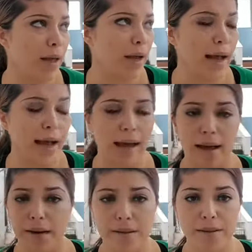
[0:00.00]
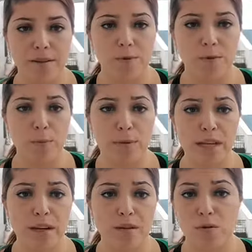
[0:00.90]
I had some sweet
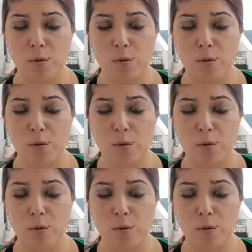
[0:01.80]
potatoes,